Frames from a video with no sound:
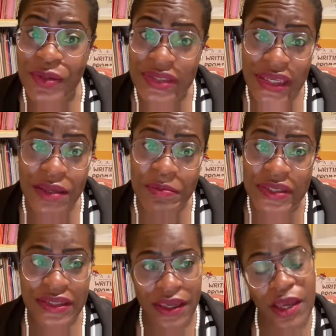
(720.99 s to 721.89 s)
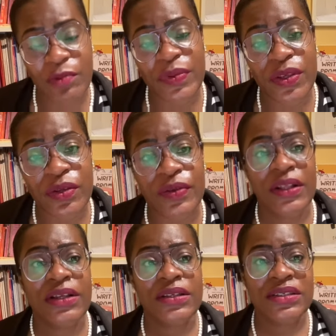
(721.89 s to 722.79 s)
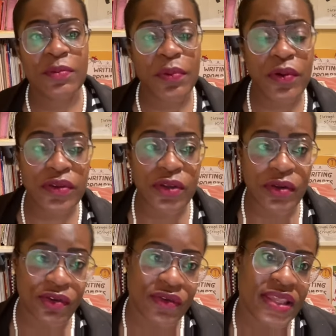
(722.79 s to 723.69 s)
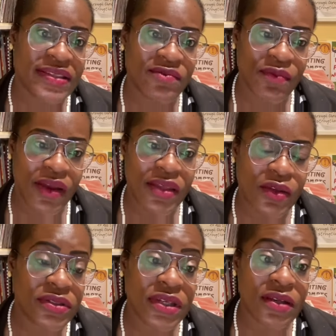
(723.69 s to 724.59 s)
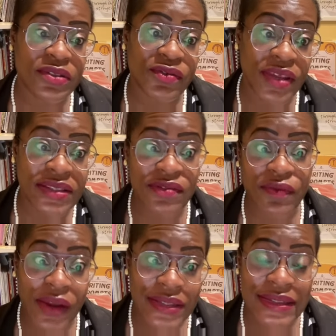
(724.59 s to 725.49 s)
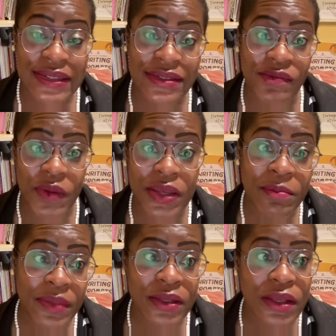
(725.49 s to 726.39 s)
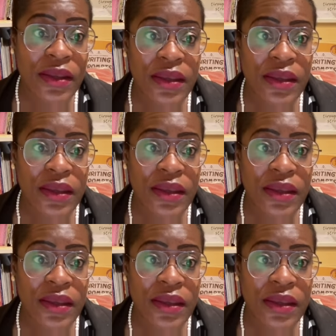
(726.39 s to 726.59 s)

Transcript: tips to help you support your child's creative writing development,